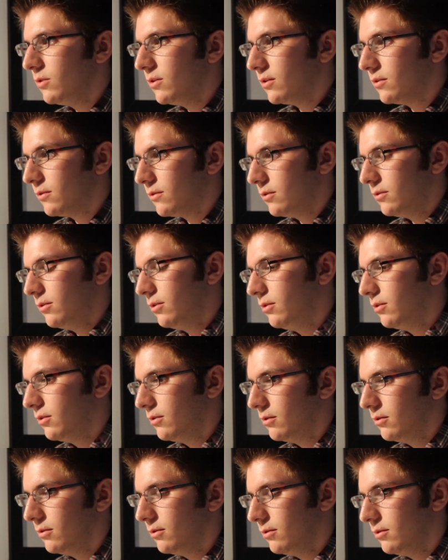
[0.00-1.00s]

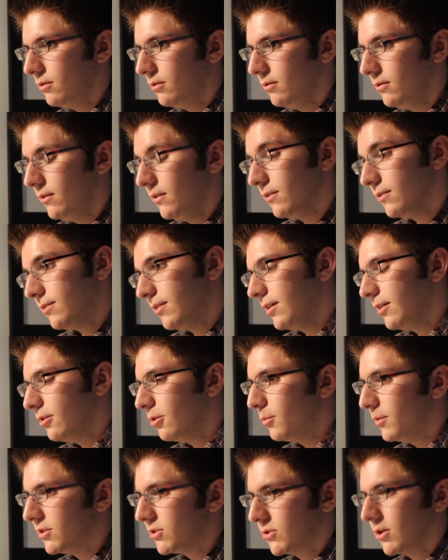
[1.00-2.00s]
You think
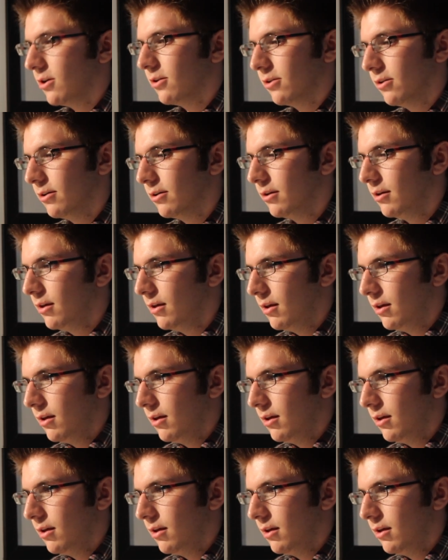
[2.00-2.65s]
you'll be stronger.